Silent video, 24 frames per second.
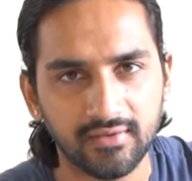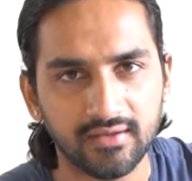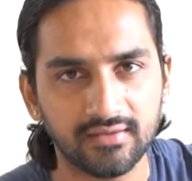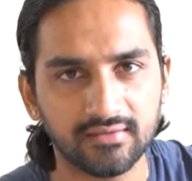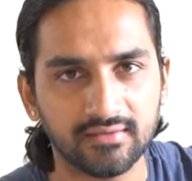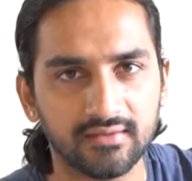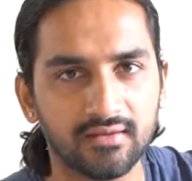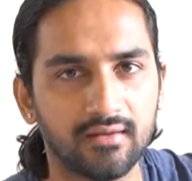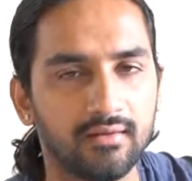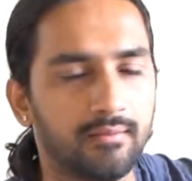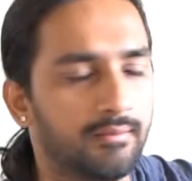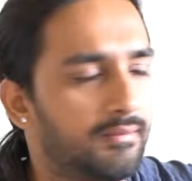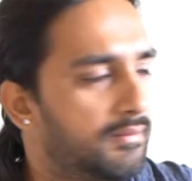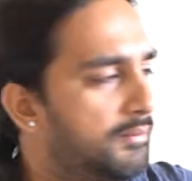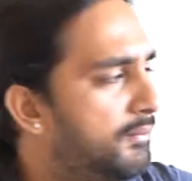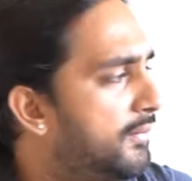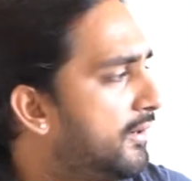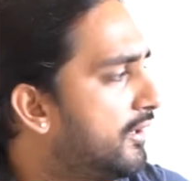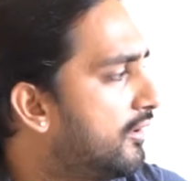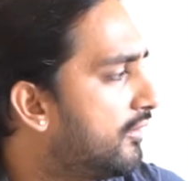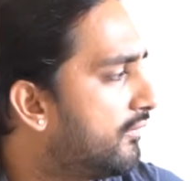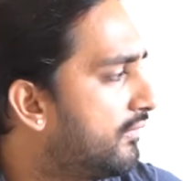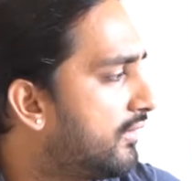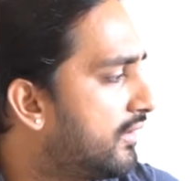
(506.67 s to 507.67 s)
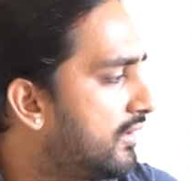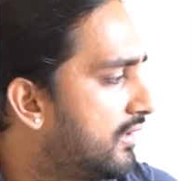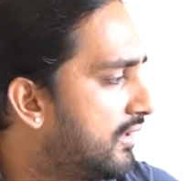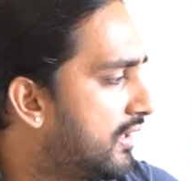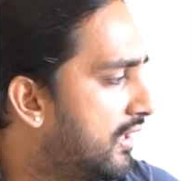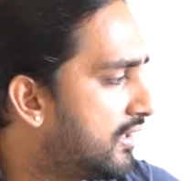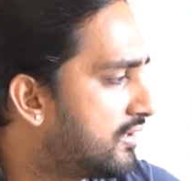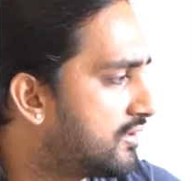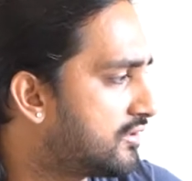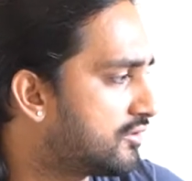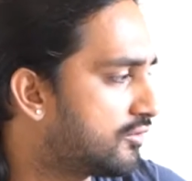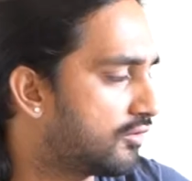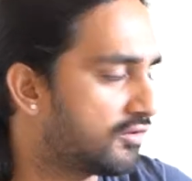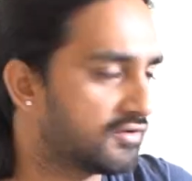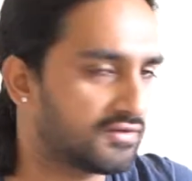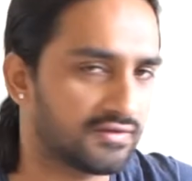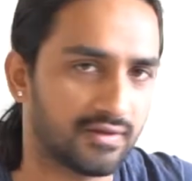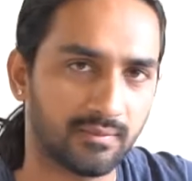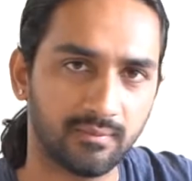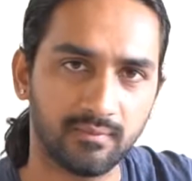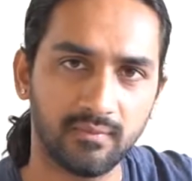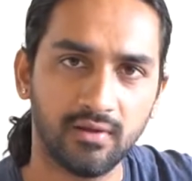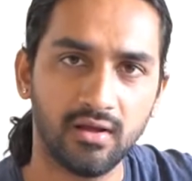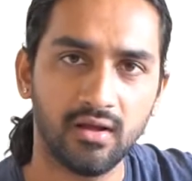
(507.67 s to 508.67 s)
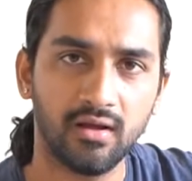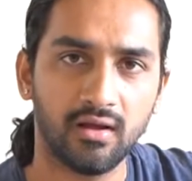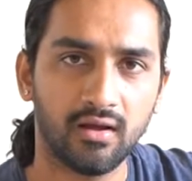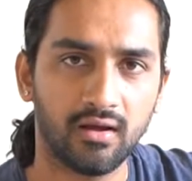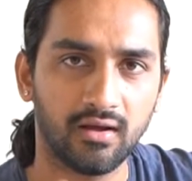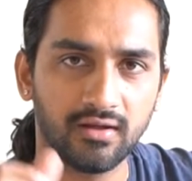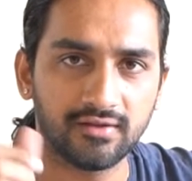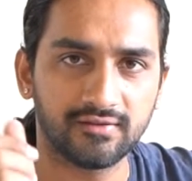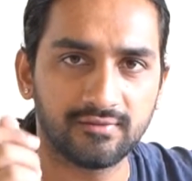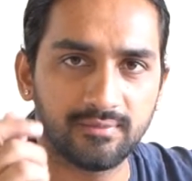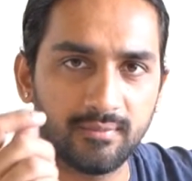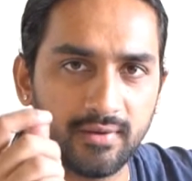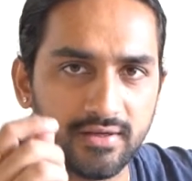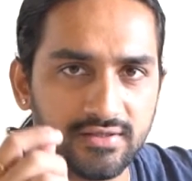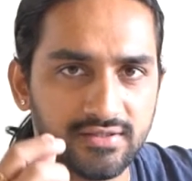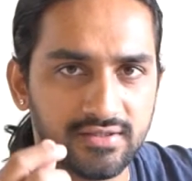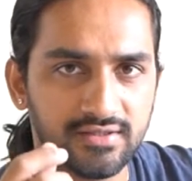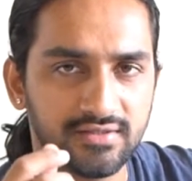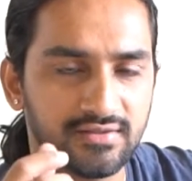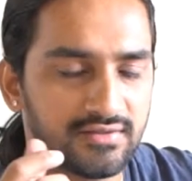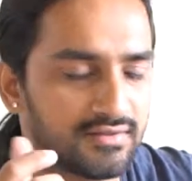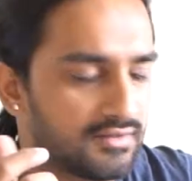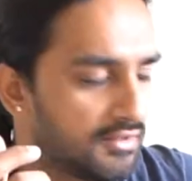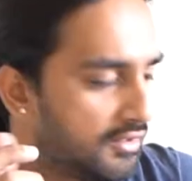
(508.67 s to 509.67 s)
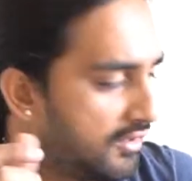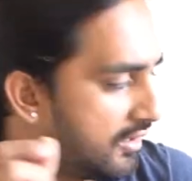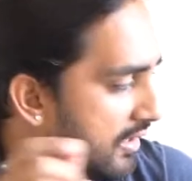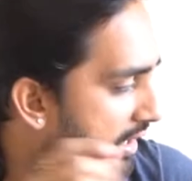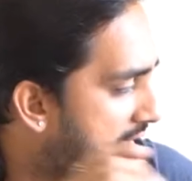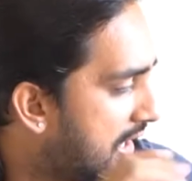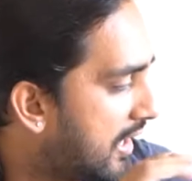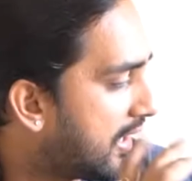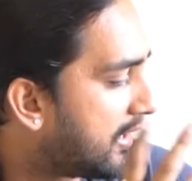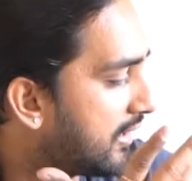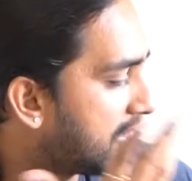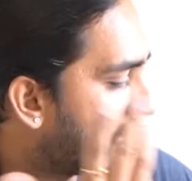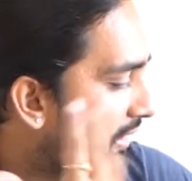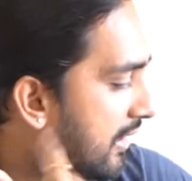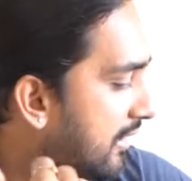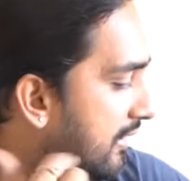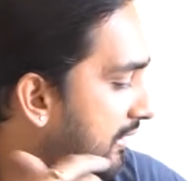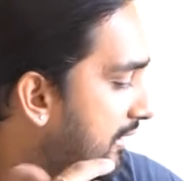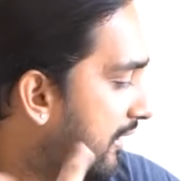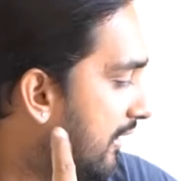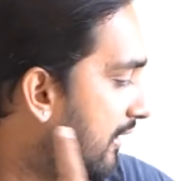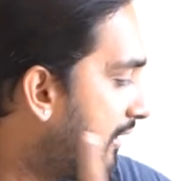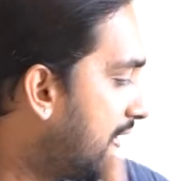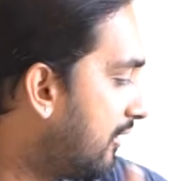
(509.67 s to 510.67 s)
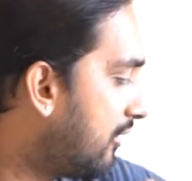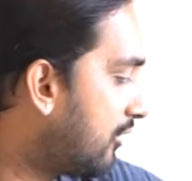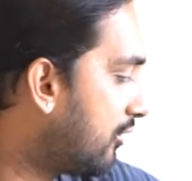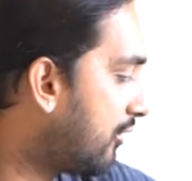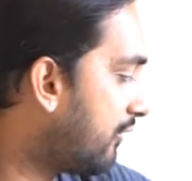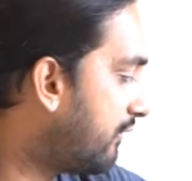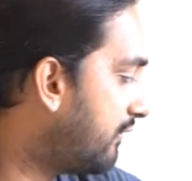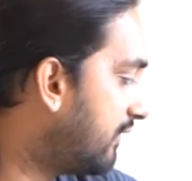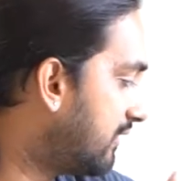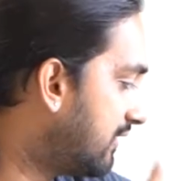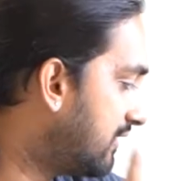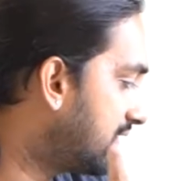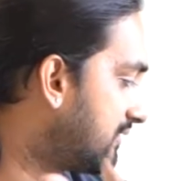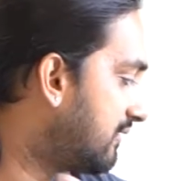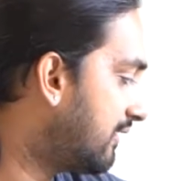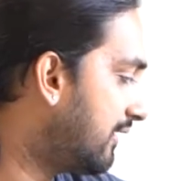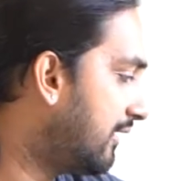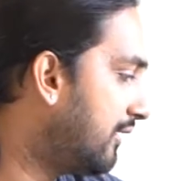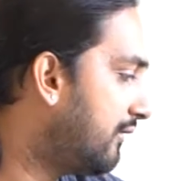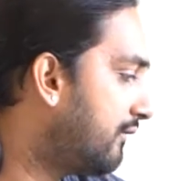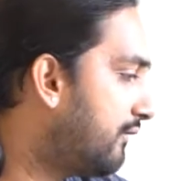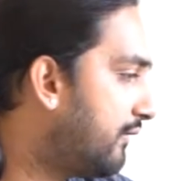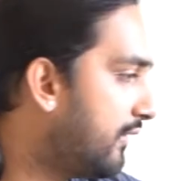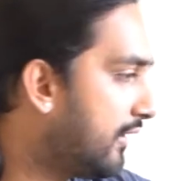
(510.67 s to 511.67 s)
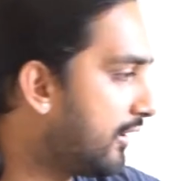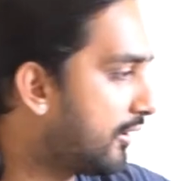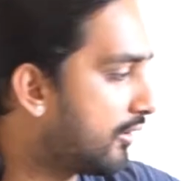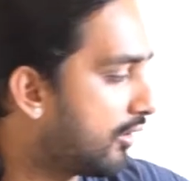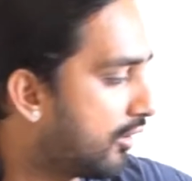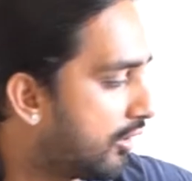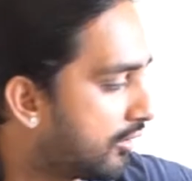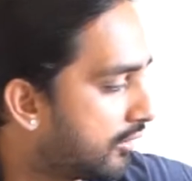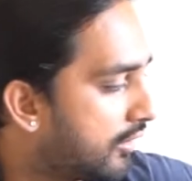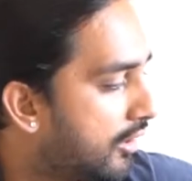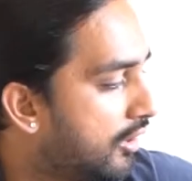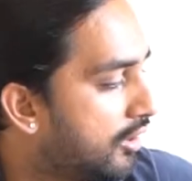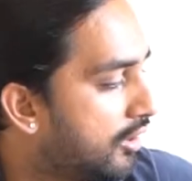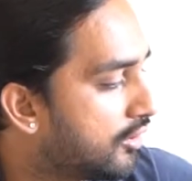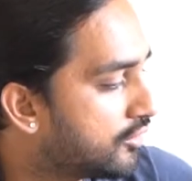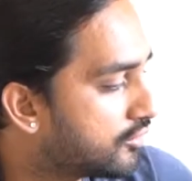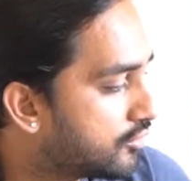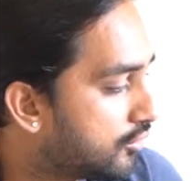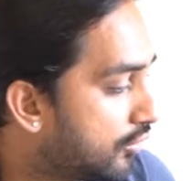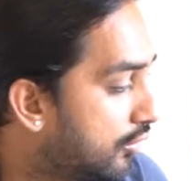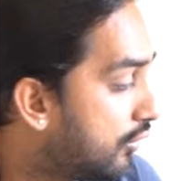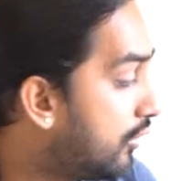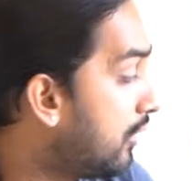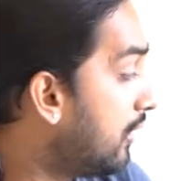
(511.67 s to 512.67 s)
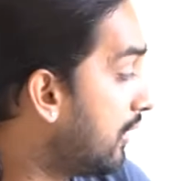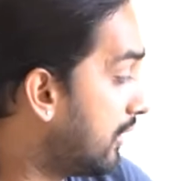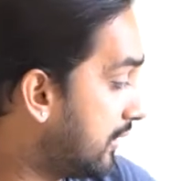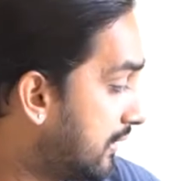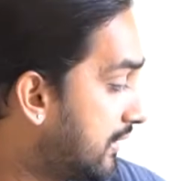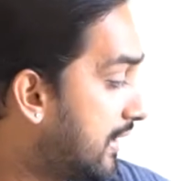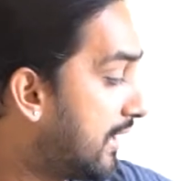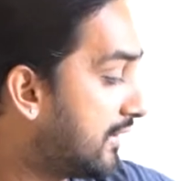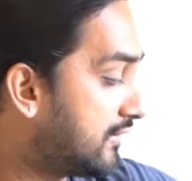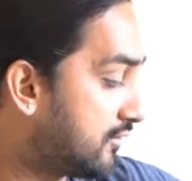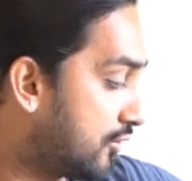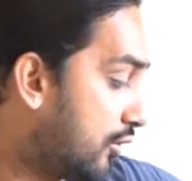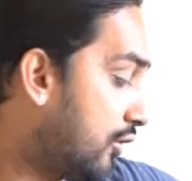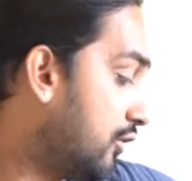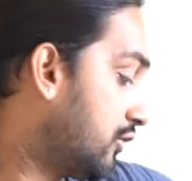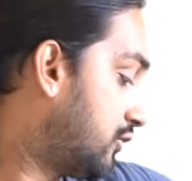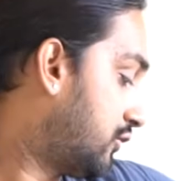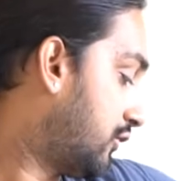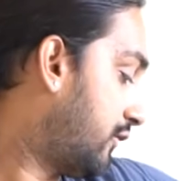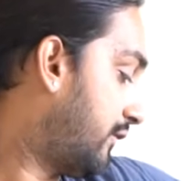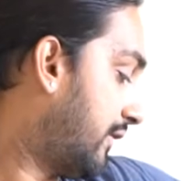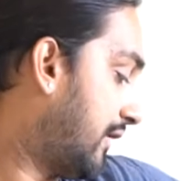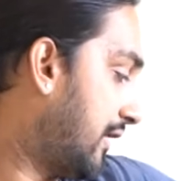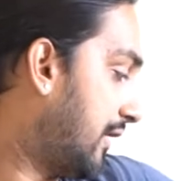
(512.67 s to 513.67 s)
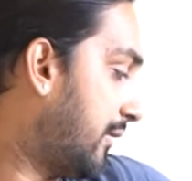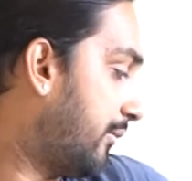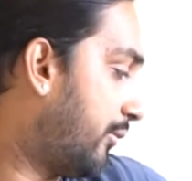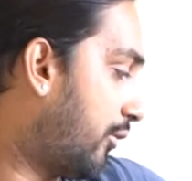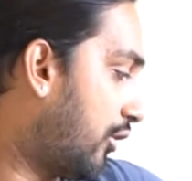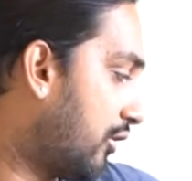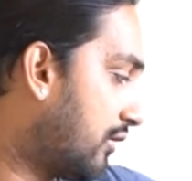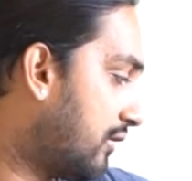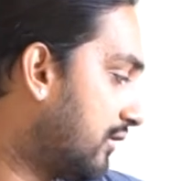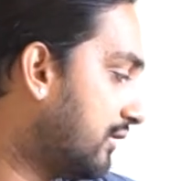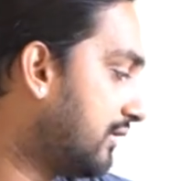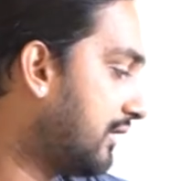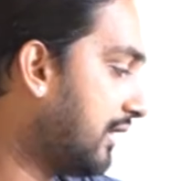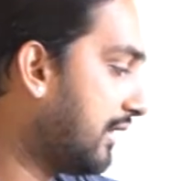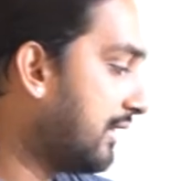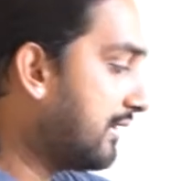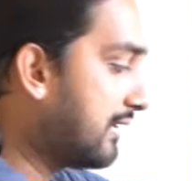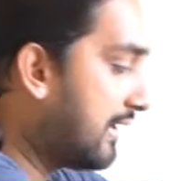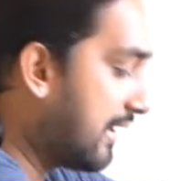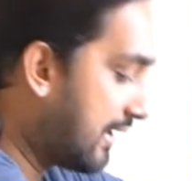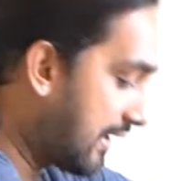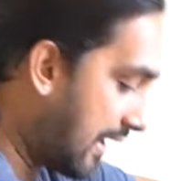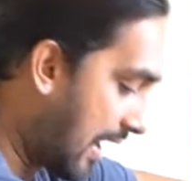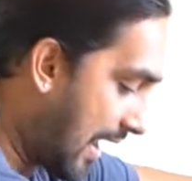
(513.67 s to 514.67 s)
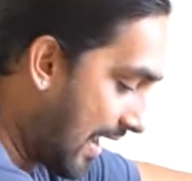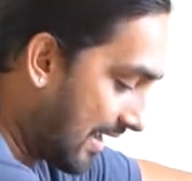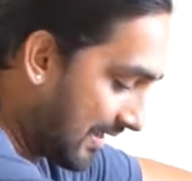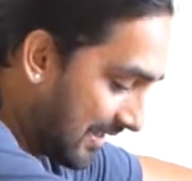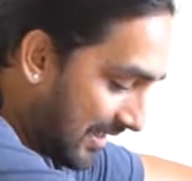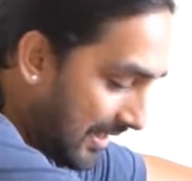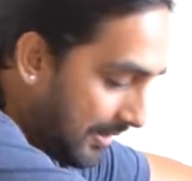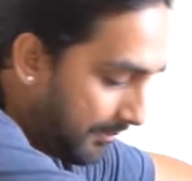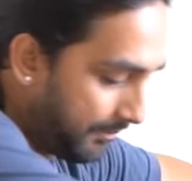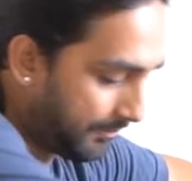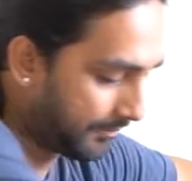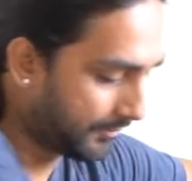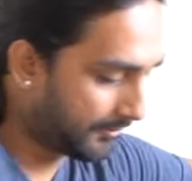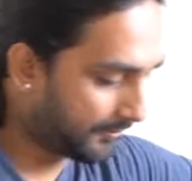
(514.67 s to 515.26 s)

there's a bit of a dust or some smudges, I can clear it off with this lint-free cloth. So that's also a very important thing that I keep.